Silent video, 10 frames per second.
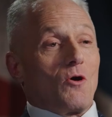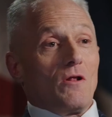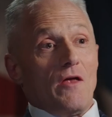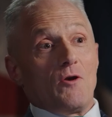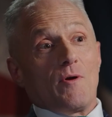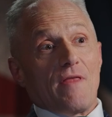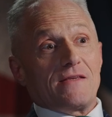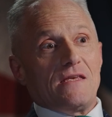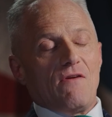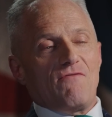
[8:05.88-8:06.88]
go to
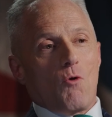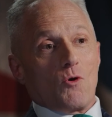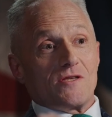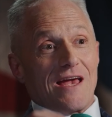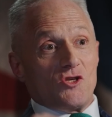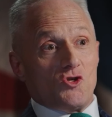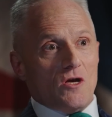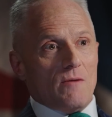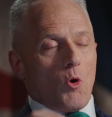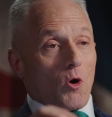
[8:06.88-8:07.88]

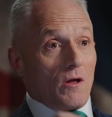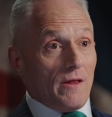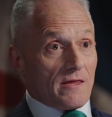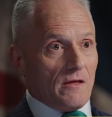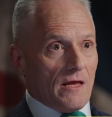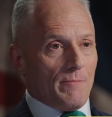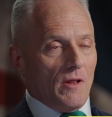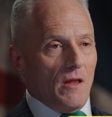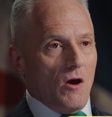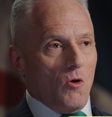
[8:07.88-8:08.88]
LondonReal.tv/Jim or click the link
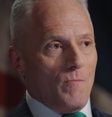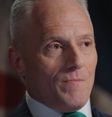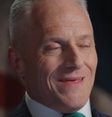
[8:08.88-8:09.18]
below.